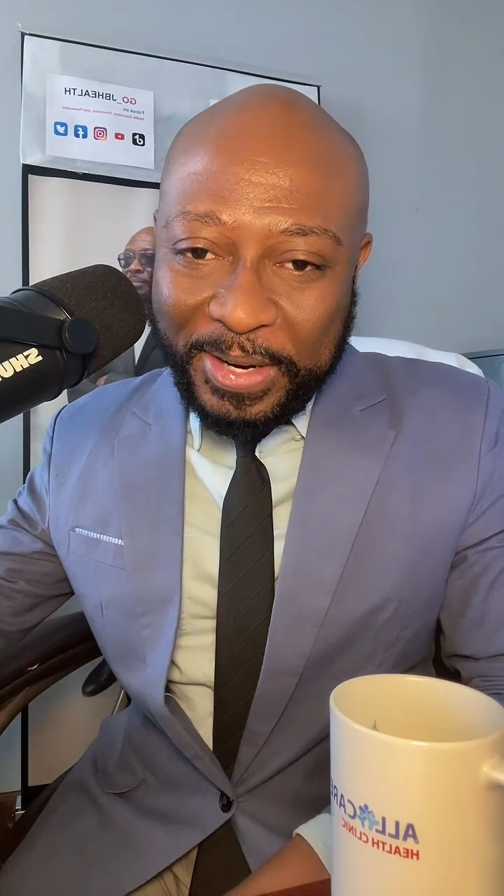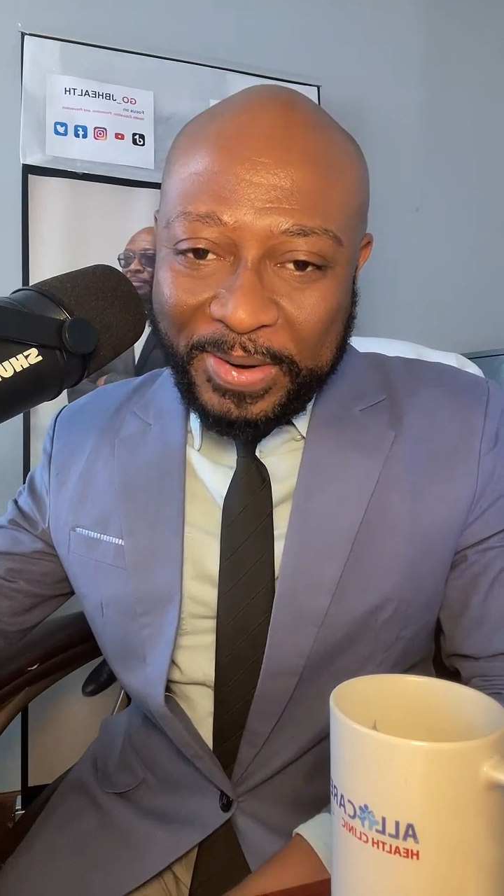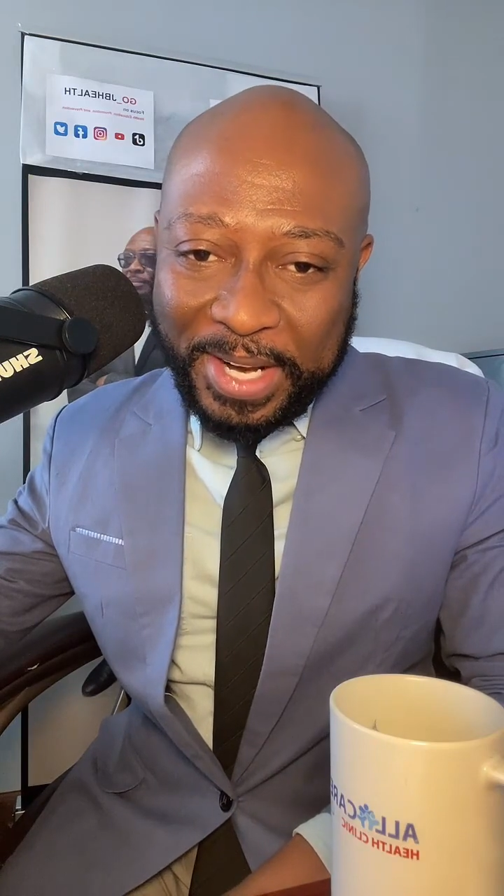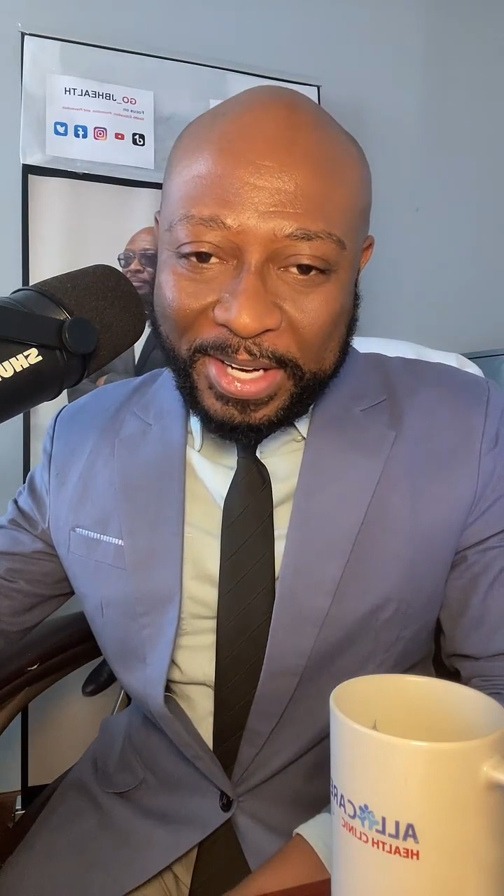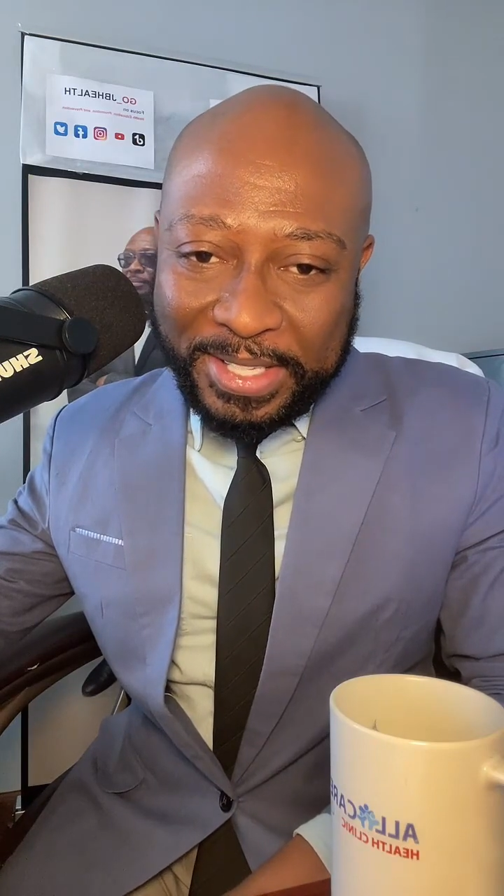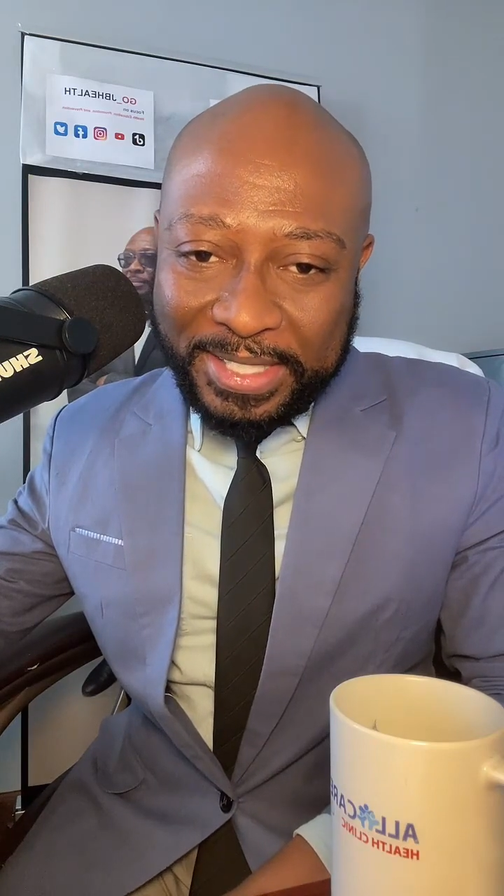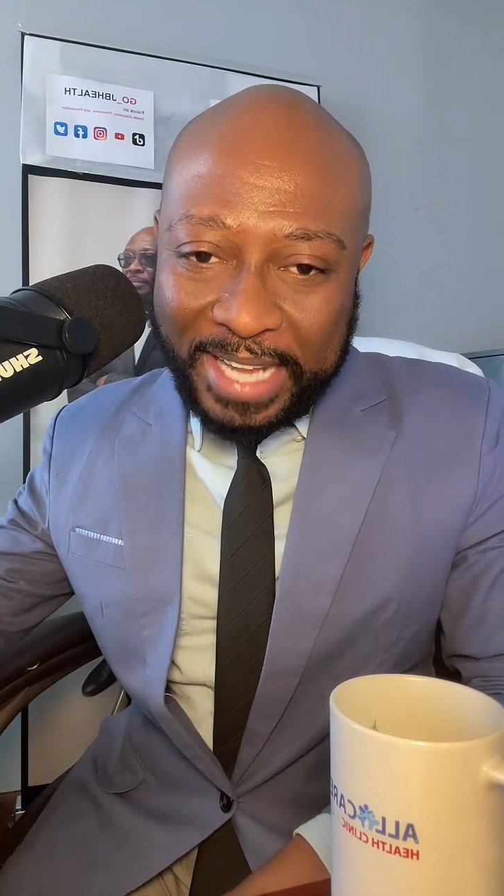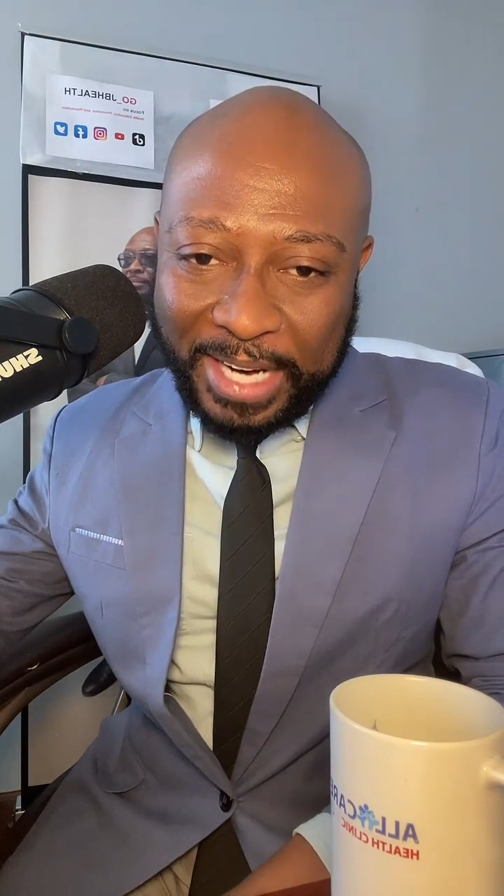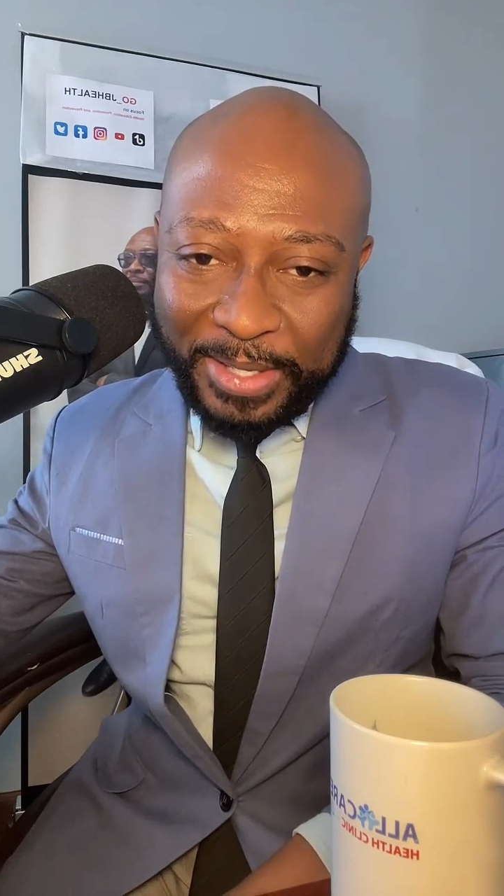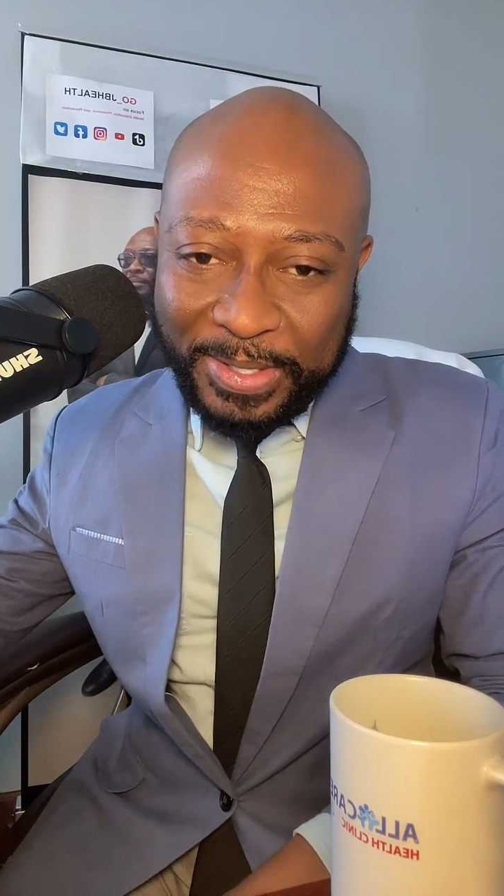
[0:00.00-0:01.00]
greatest
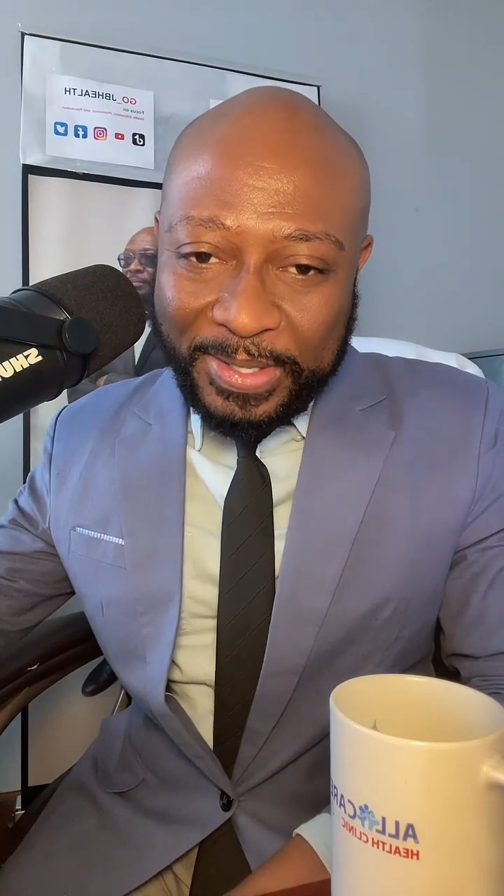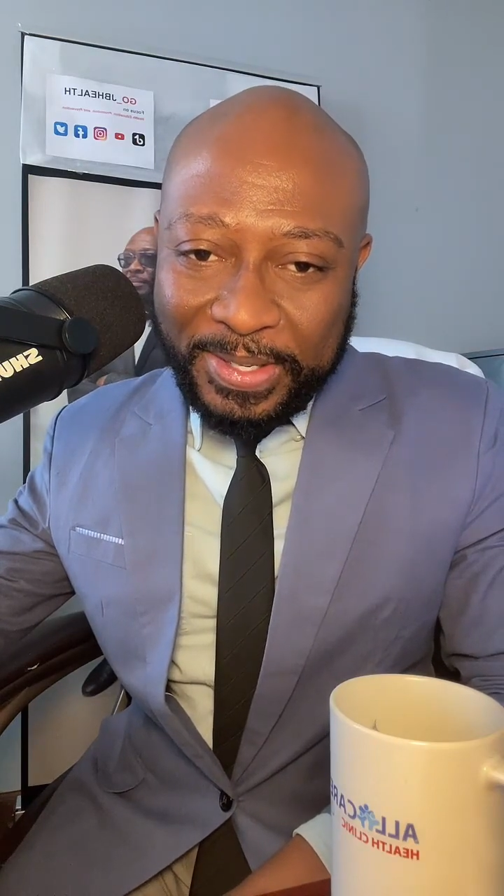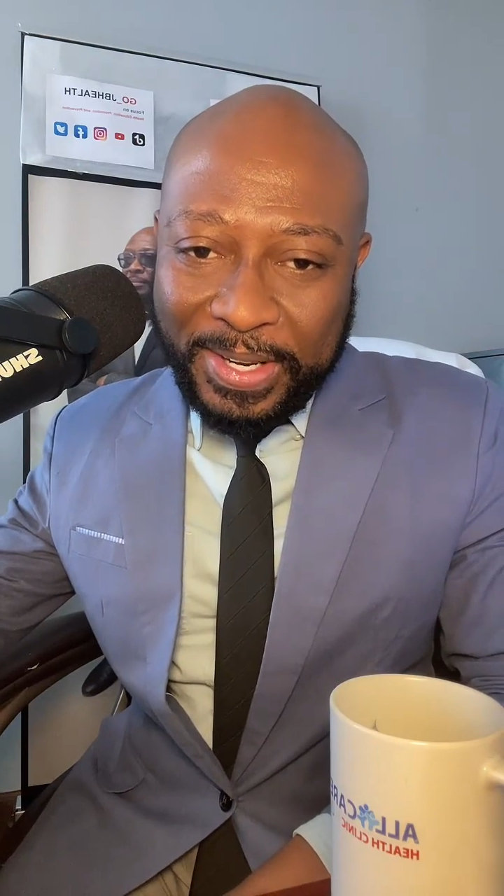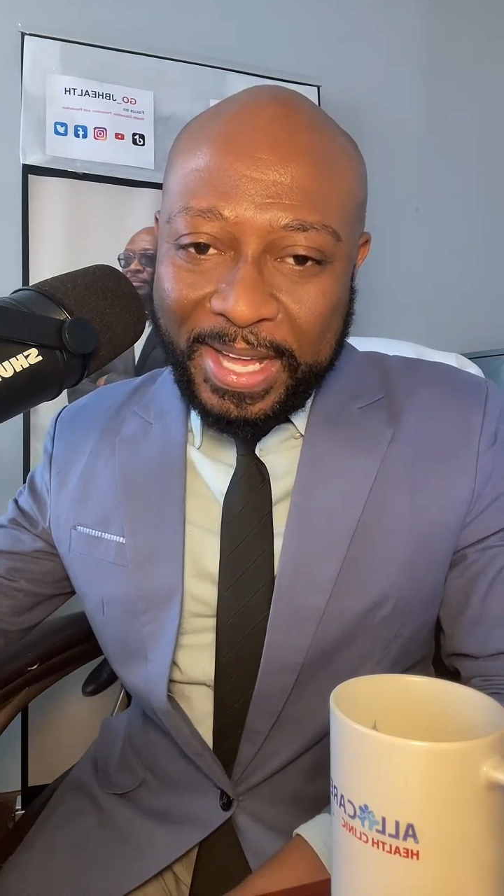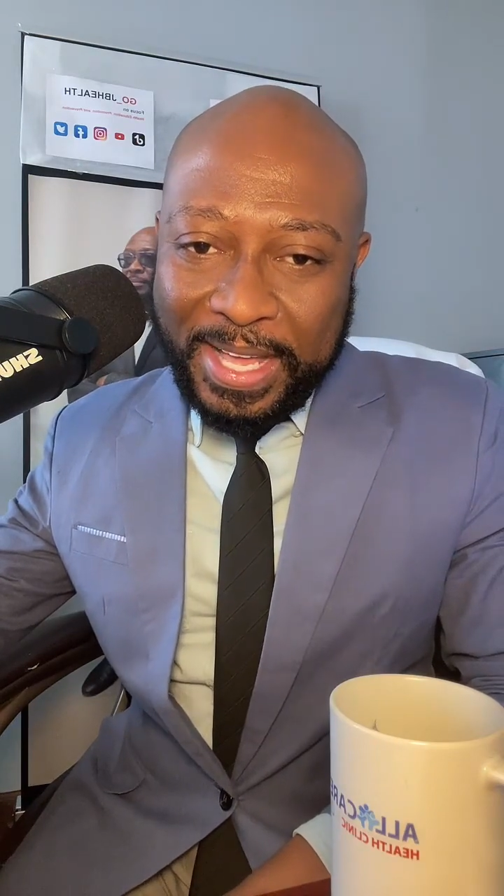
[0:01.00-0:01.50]
doctor